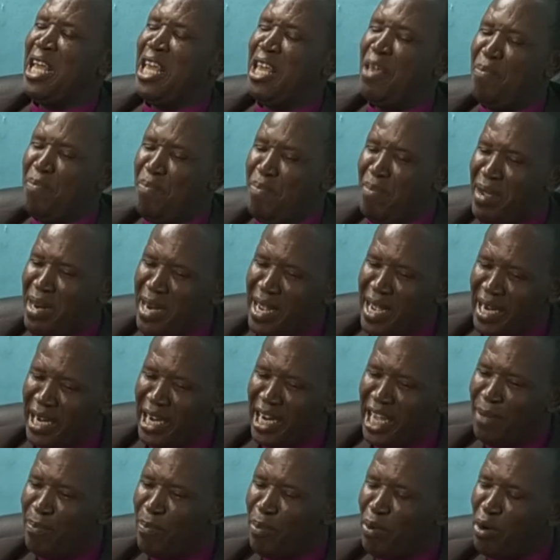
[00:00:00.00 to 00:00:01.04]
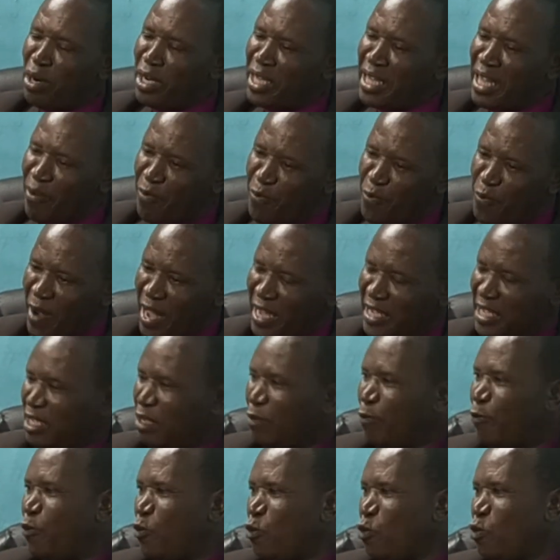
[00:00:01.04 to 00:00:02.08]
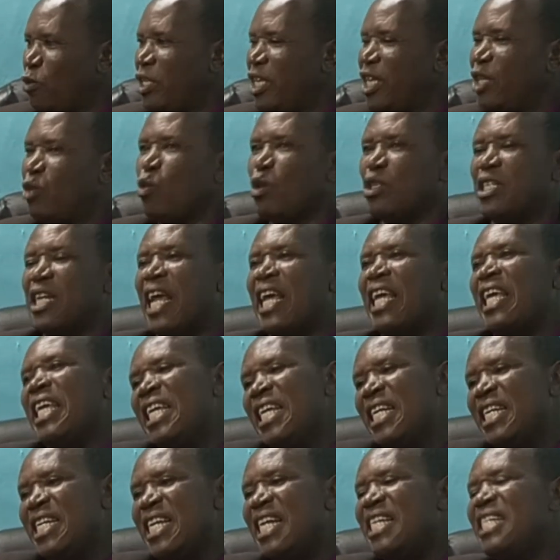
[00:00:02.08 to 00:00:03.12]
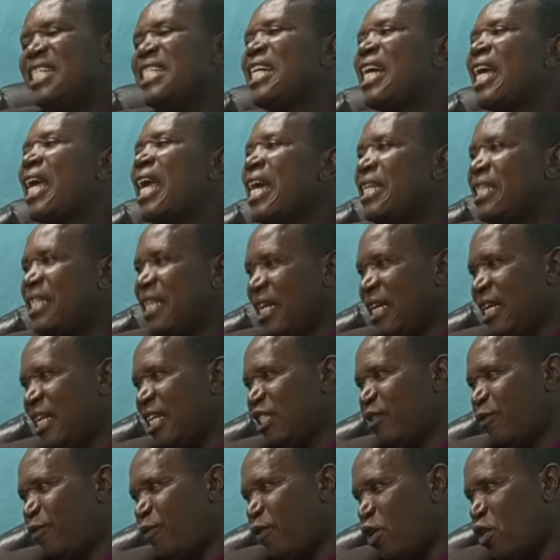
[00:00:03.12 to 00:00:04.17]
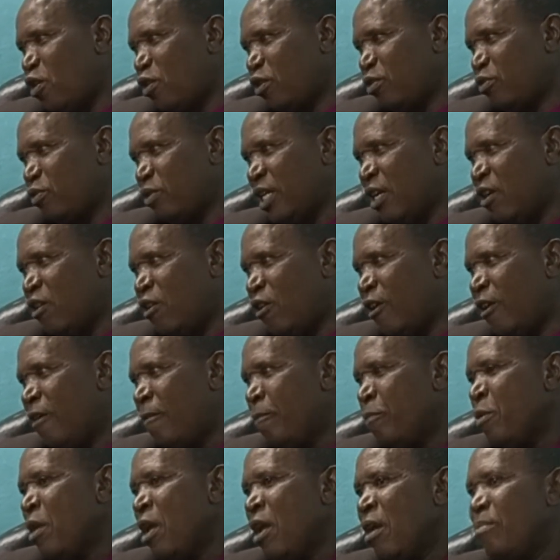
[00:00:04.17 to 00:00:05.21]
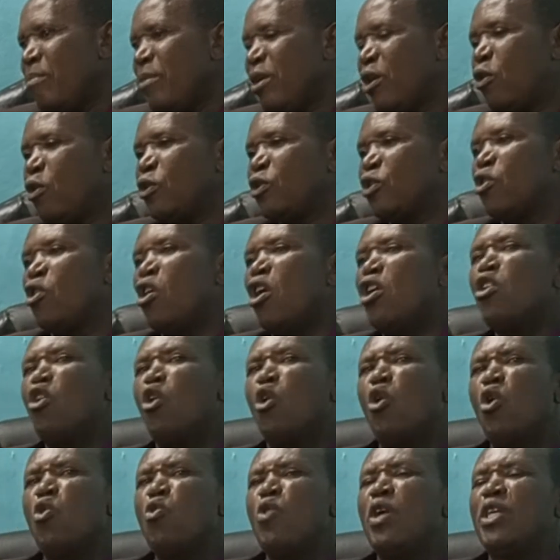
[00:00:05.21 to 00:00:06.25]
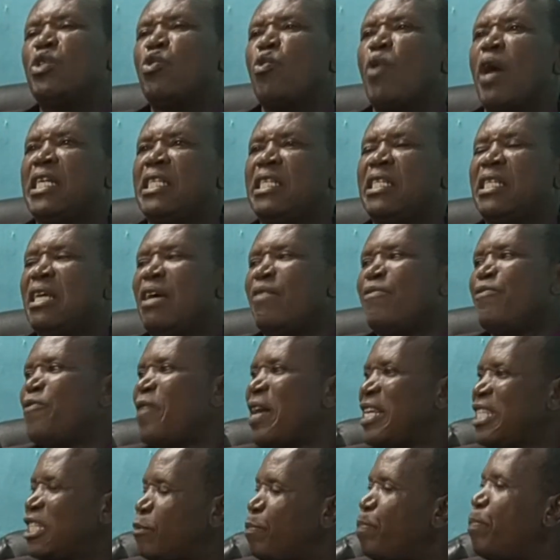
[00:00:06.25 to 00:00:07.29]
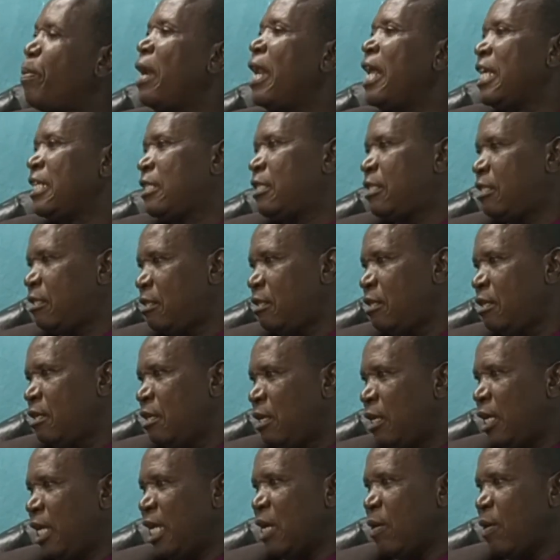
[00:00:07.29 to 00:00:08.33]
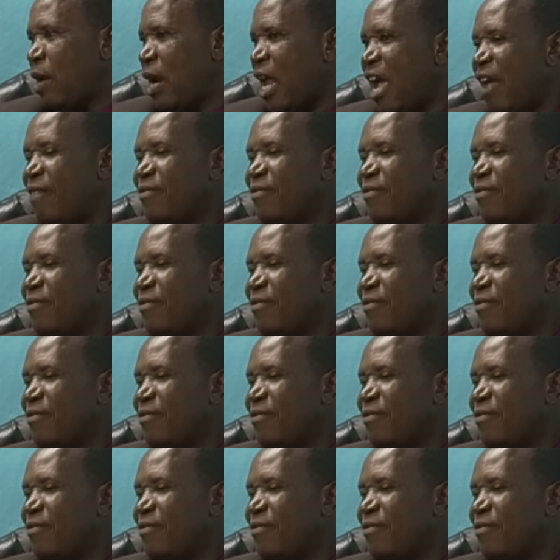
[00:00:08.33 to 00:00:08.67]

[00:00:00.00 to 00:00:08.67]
Immediately he brought the first fruit. It was like he dedicated his flock to the Lord. Because God always wants a first place in our lives.